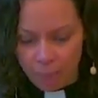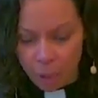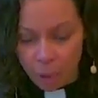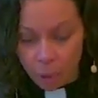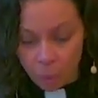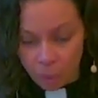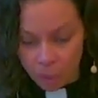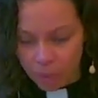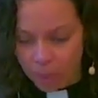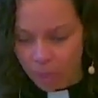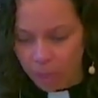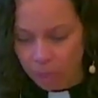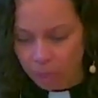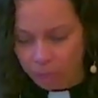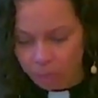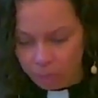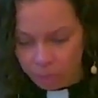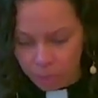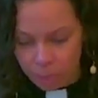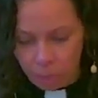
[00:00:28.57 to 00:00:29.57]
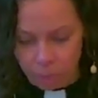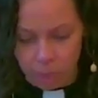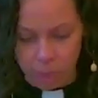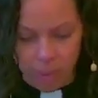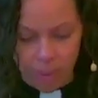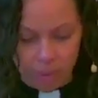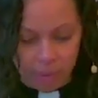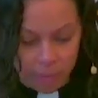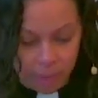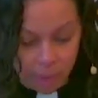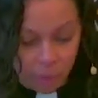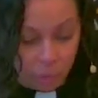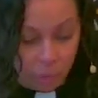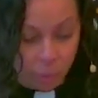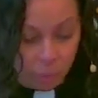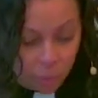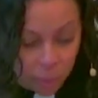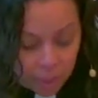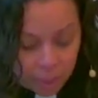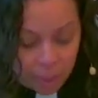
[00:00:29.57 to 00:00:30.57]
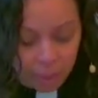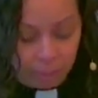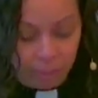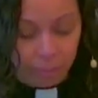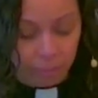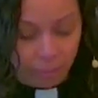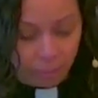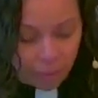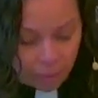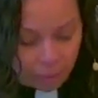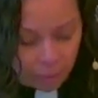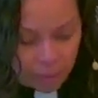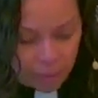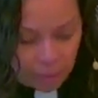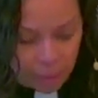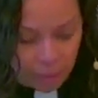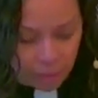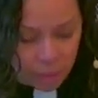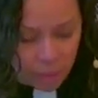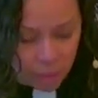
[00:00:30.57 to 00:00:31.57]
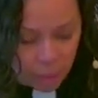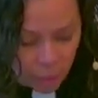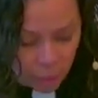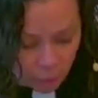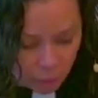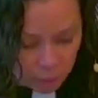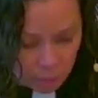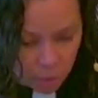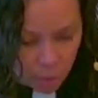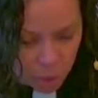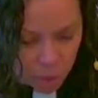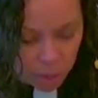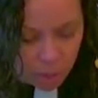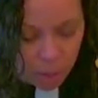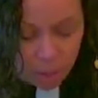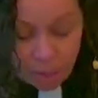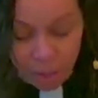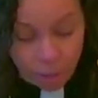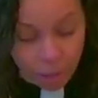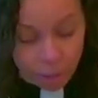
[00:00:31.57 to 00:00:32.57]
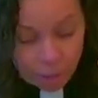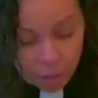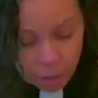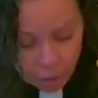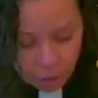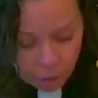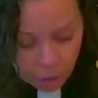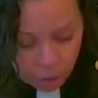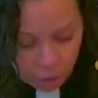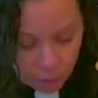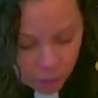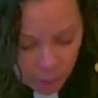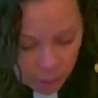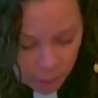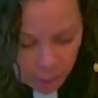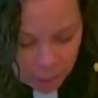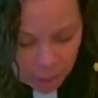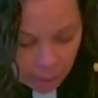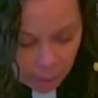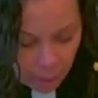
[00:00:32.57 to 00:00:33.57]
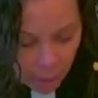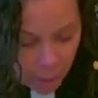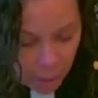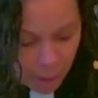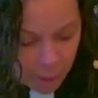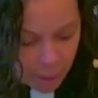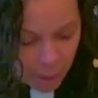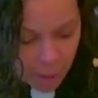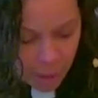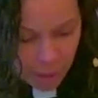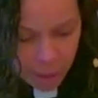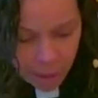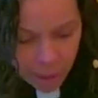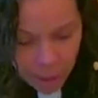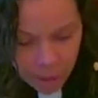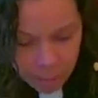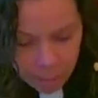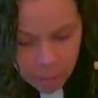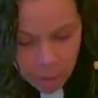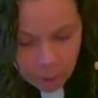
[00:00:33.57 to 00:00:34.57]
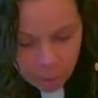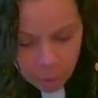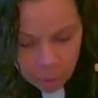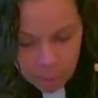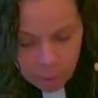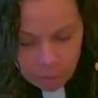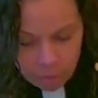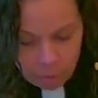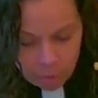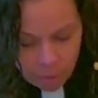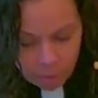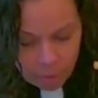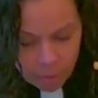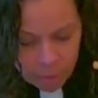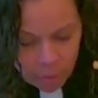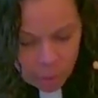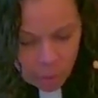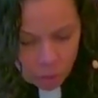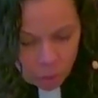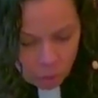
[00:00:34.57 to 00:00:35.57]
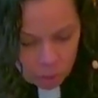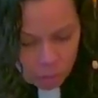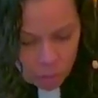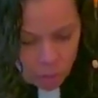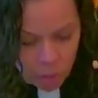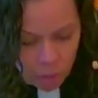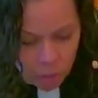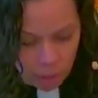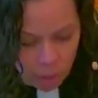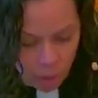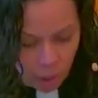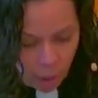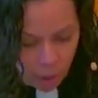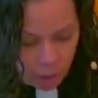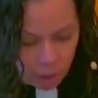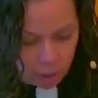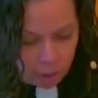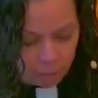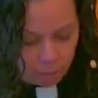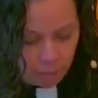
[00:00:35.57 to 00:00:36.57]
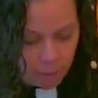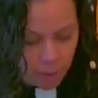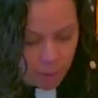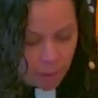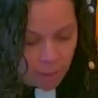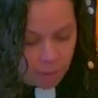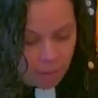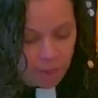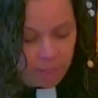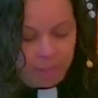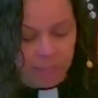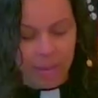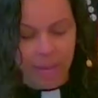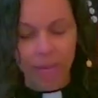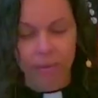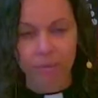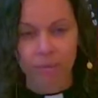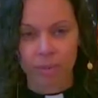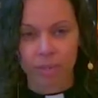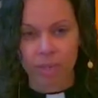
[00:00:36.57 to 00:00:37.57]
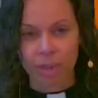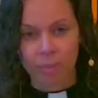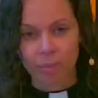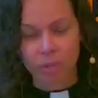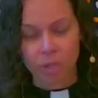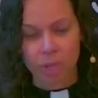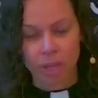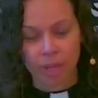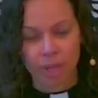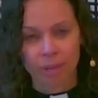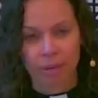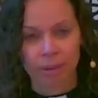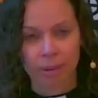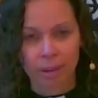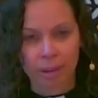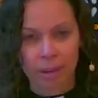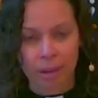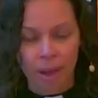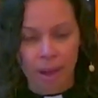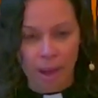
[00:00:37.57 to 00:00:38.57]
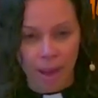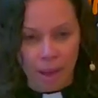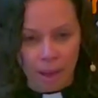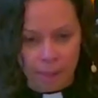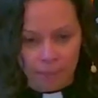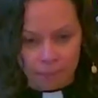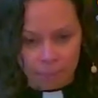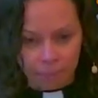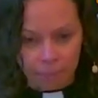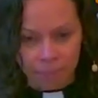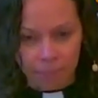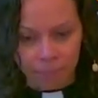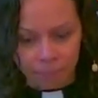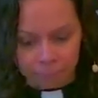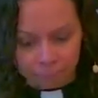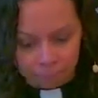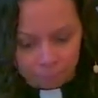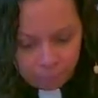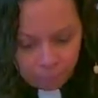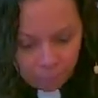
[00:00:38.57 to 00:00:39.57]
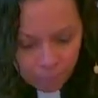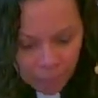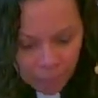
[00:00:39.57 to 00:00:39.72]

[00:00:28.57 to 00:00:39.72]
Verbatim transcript: um, coursing through. And it's a really vivid description, and I encourage you to go read it at some point um, a really vivid description of the day of redemption. Um,